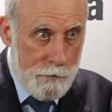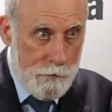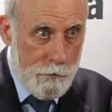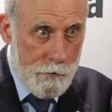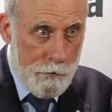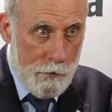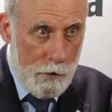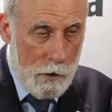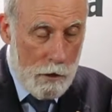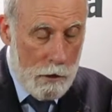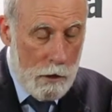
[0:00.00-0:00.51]
for
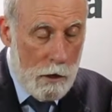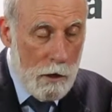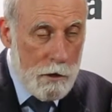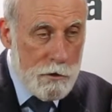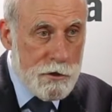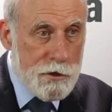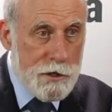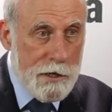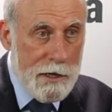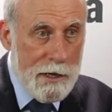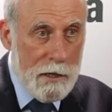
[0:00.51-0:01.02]
very
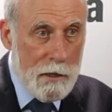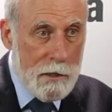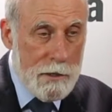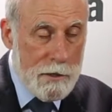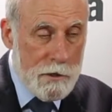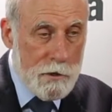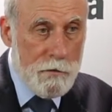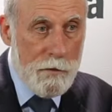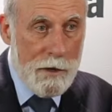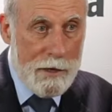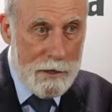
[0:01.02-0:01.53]
large-scale
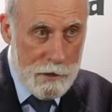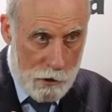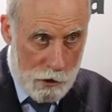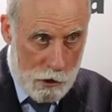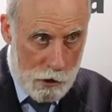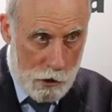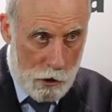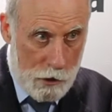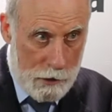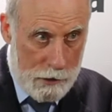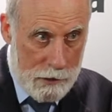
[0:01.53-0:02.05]
integrated
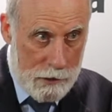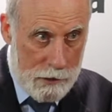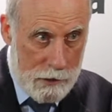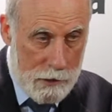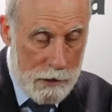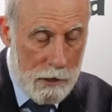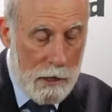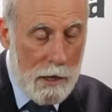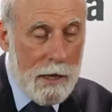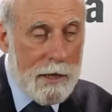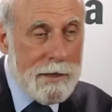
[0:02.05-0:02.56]
circuits